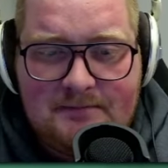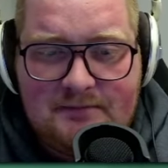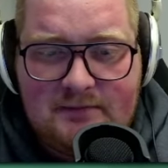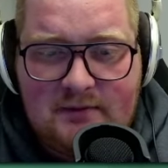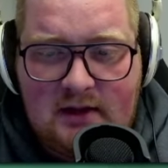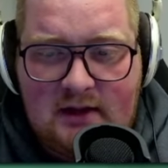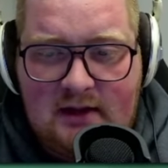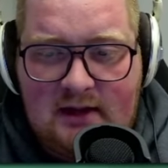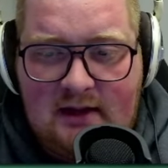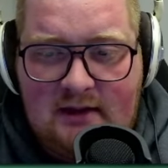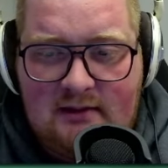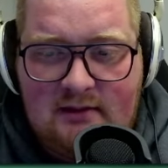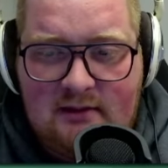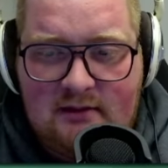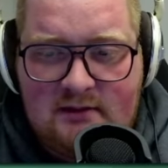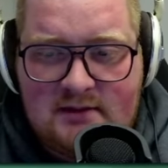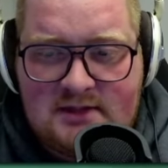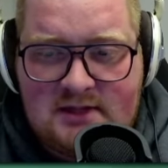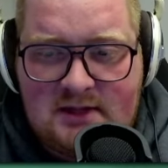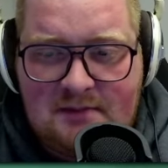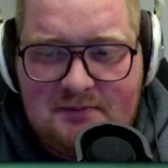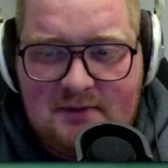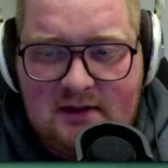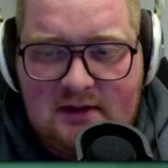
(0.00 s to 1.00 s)
Again,
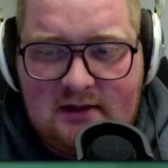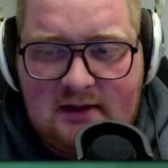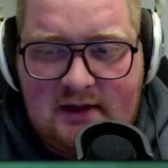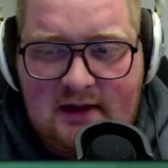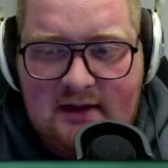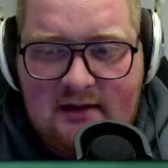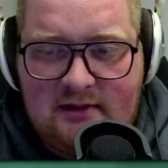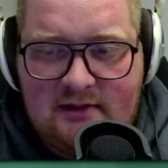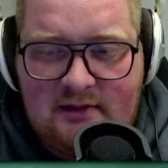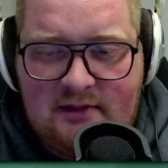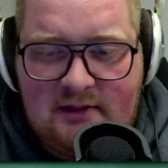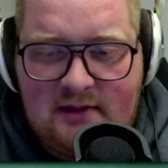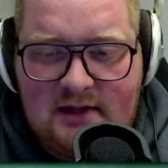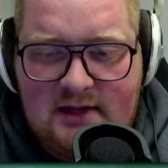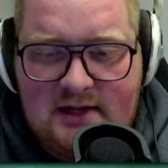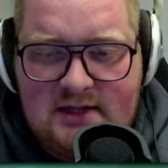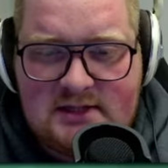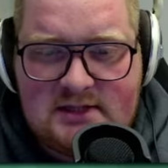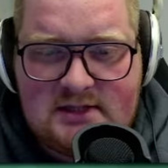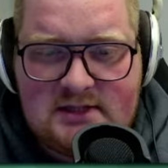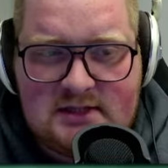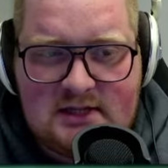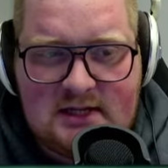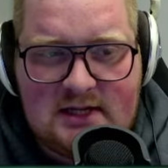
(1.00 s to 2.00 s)
something like
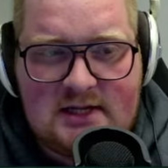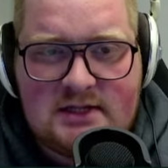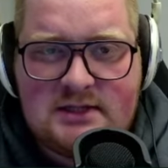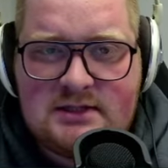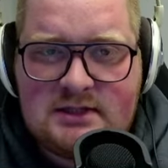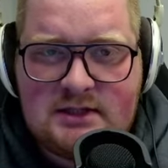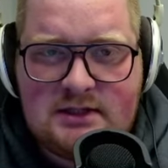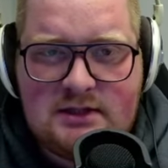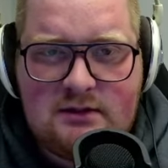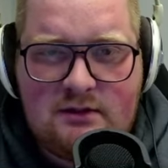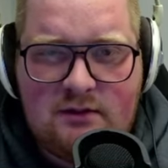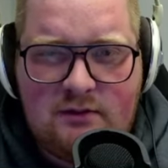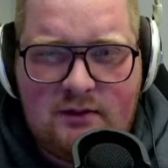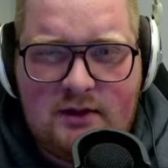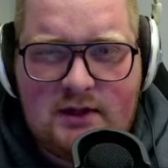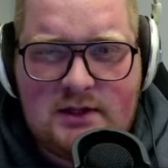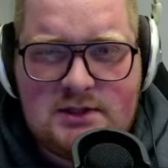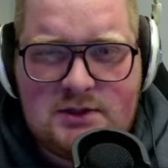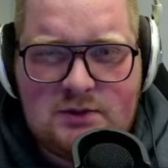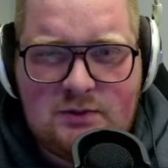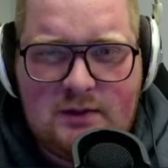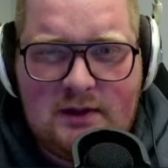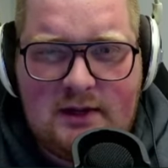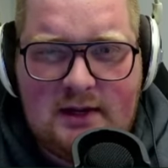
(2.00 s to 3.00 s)
this isn't going
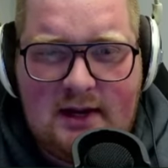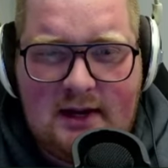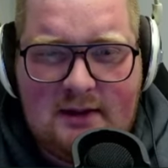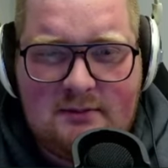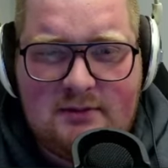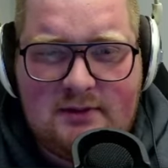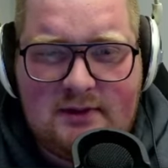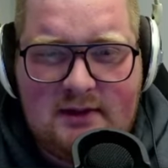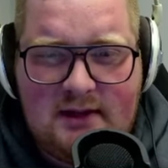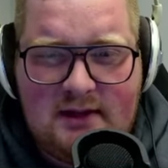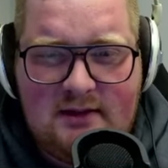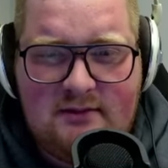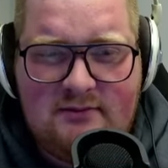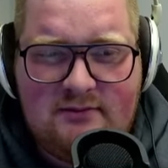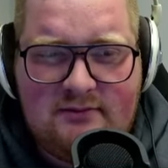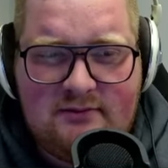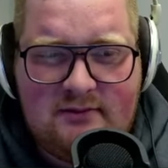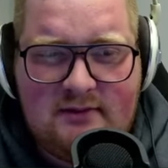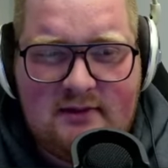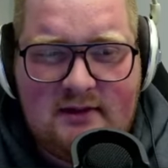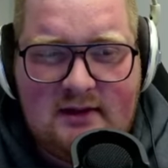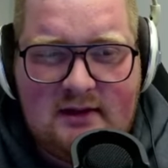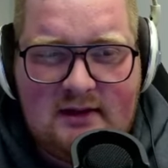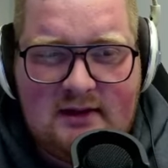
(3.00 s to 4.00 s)
to win, I believe.
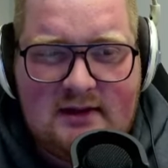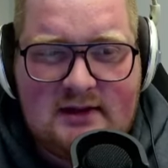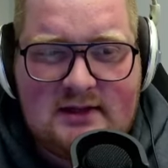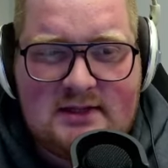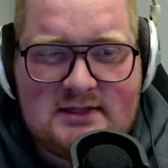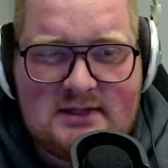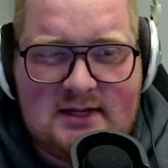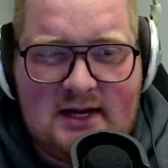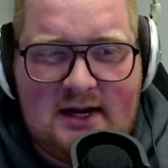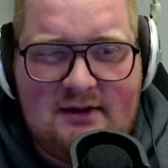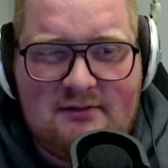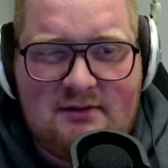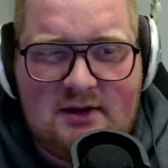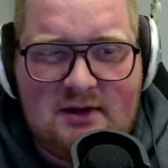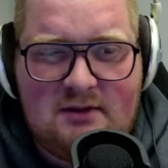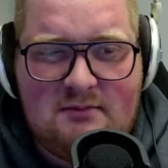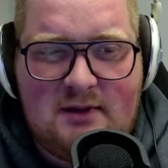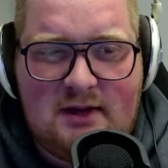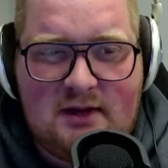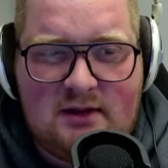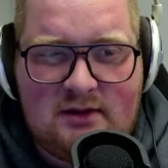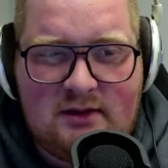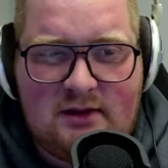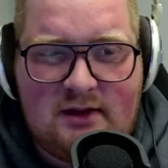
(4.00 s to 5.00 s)
It's not even going to
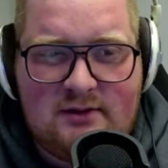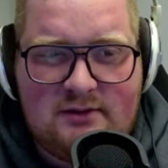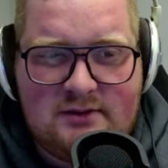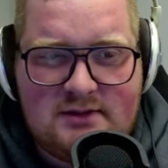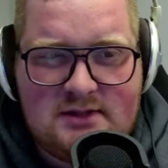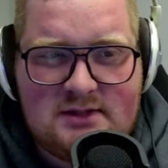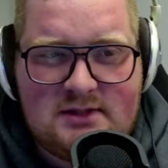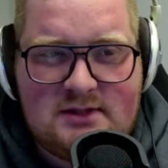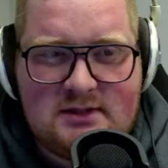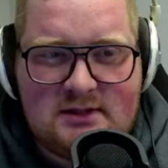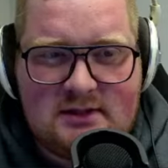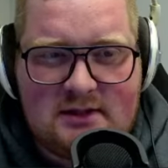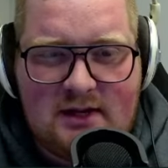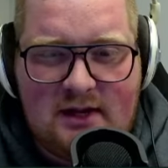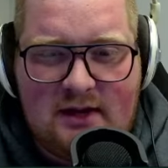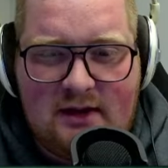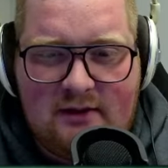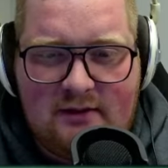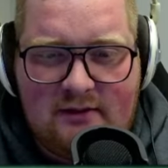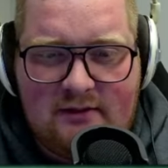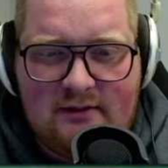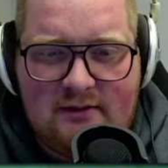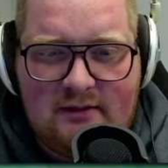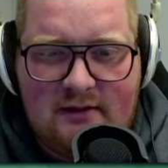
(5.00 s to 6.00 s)
be close.
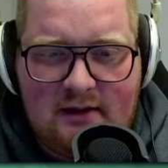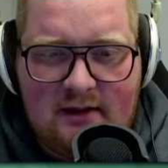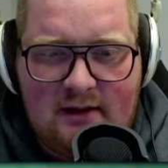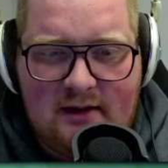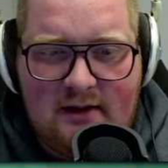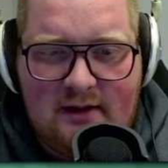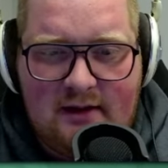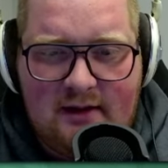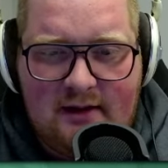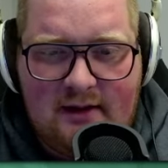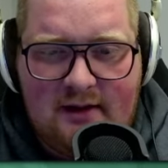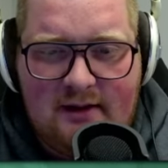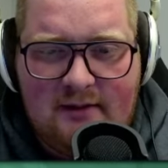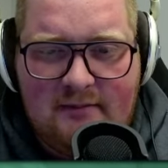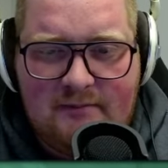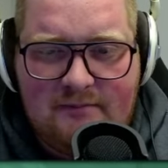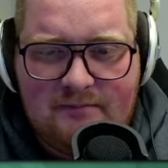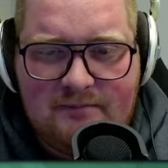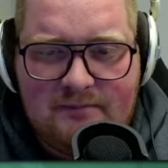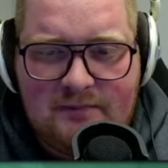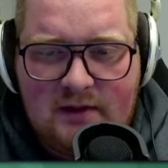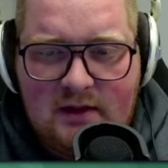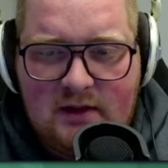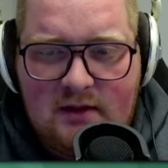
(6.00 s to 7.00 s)
No.
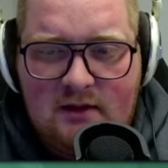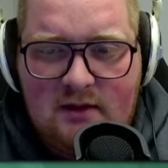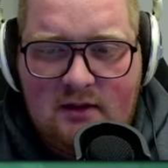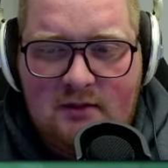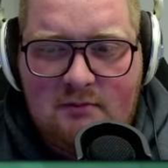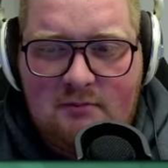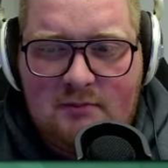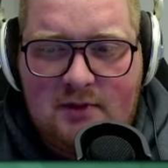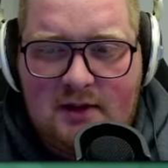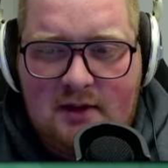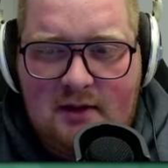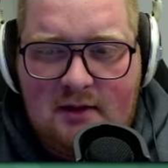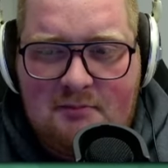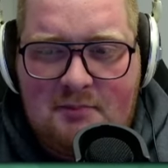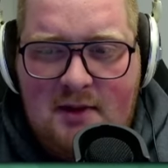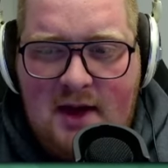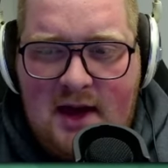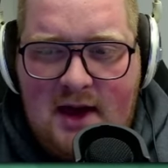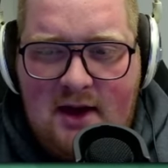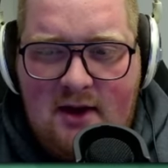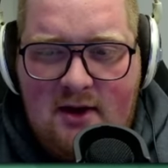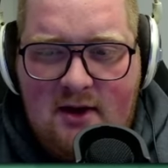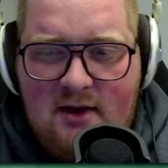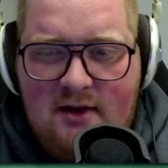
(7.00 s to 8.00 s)
But a
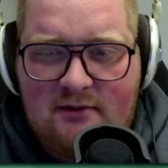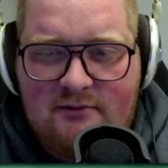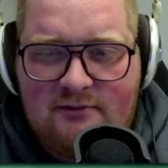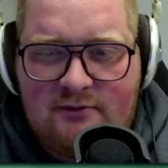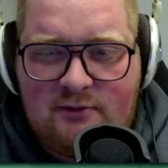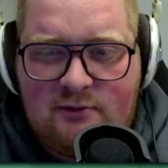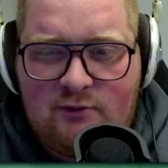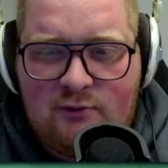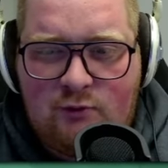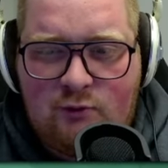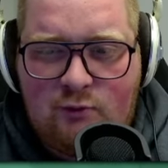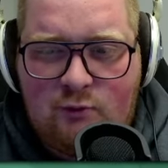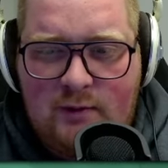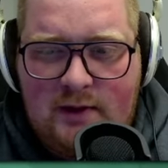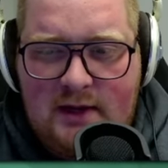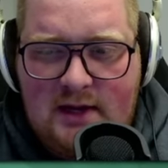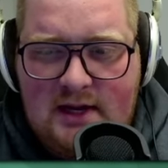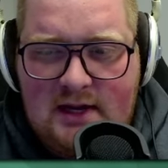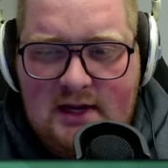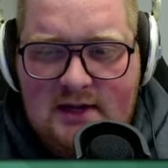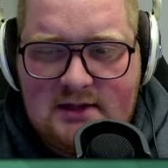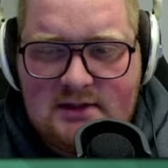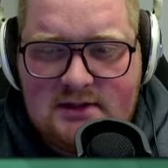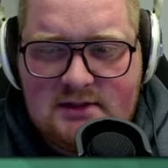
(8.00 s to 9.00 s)
pair of
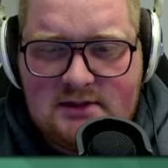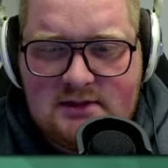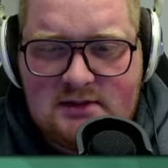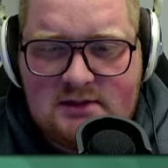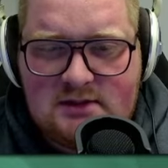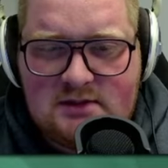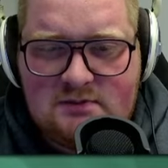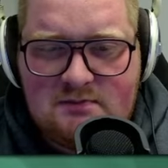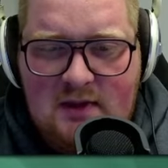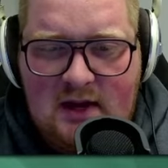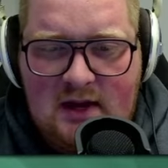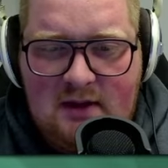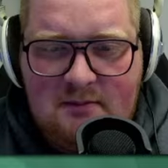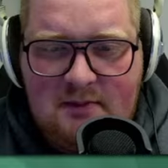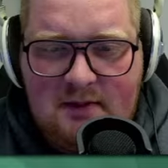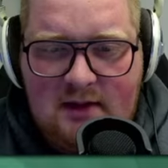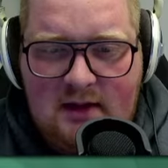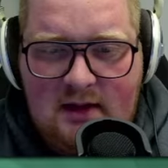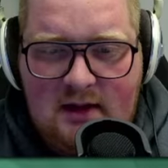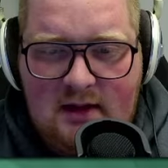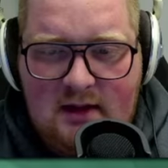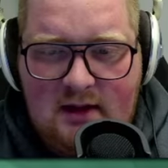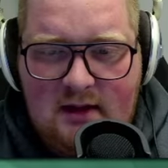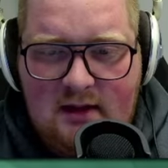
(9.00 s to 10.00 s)
queens,
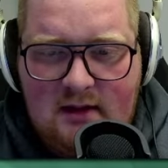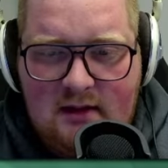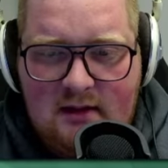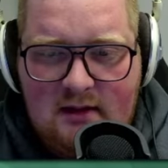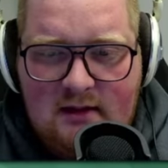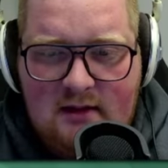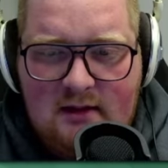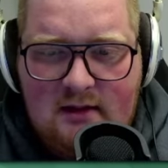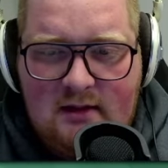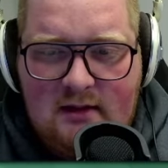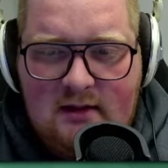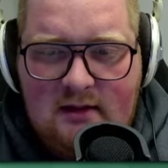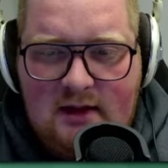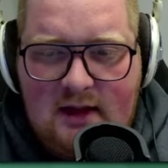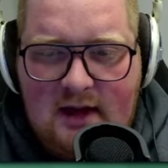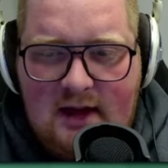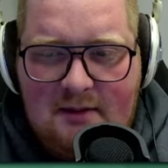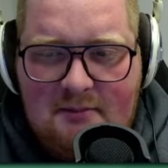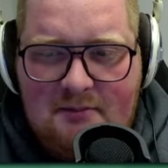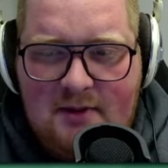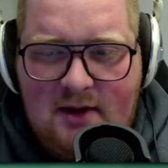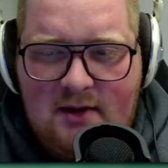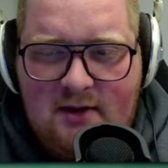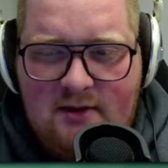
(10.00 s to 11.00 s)
maybe... Yeah, a
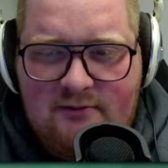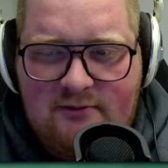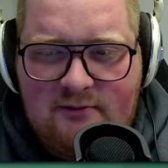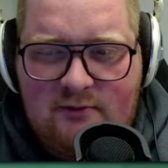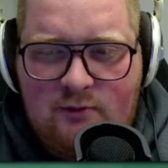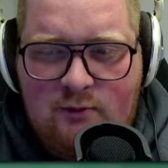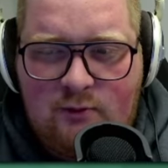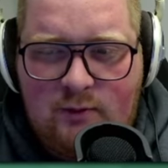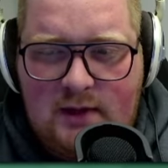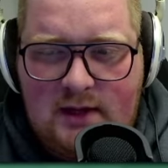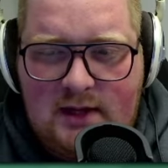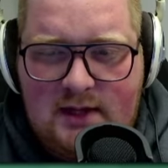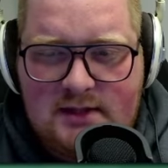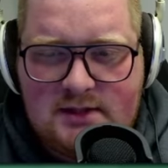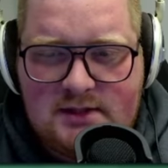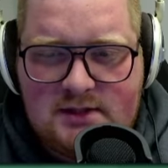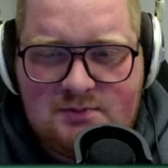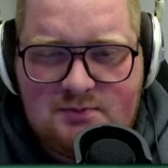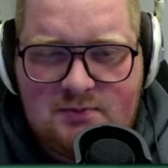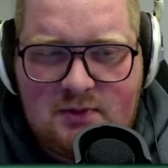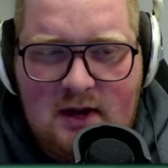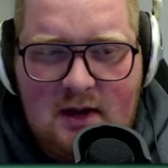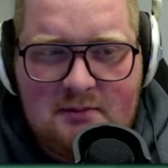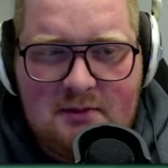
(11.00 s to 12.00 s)
pair of queens
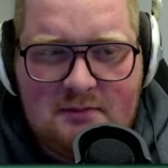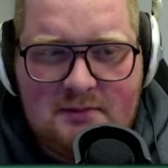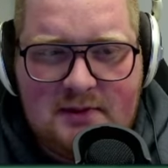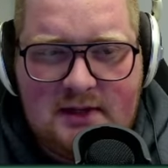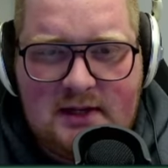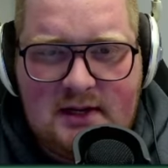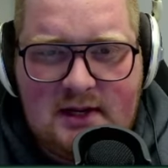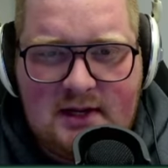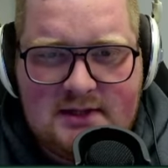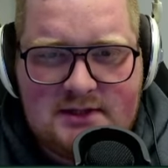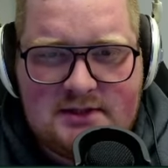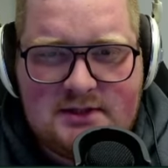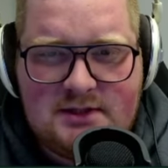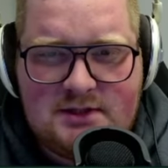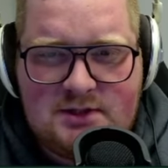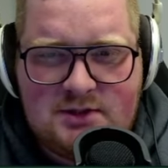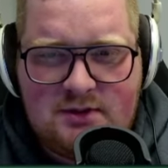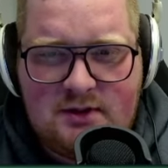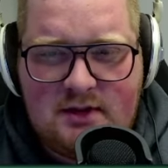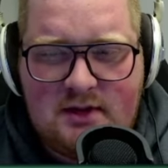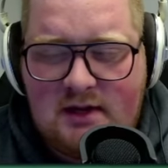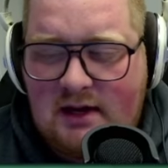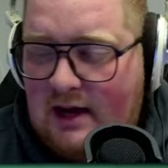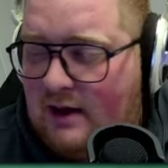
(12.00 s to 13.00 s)
probably does the
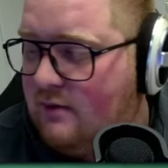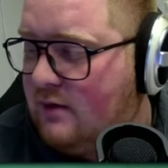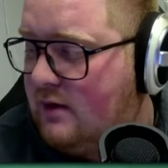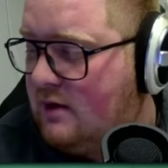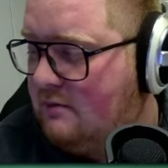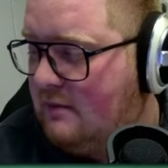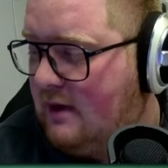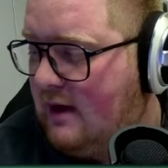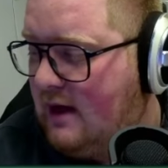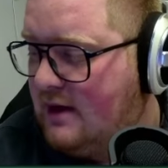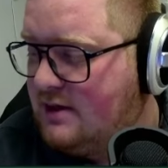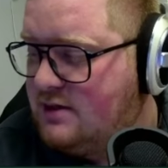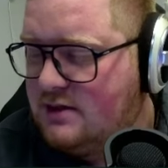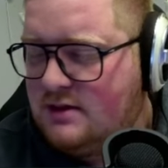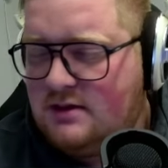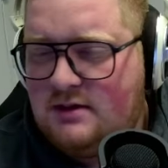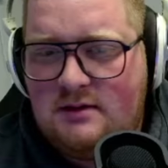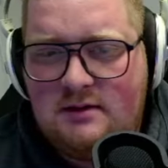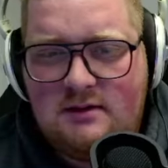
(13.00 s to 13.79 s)
trick, I would imagine.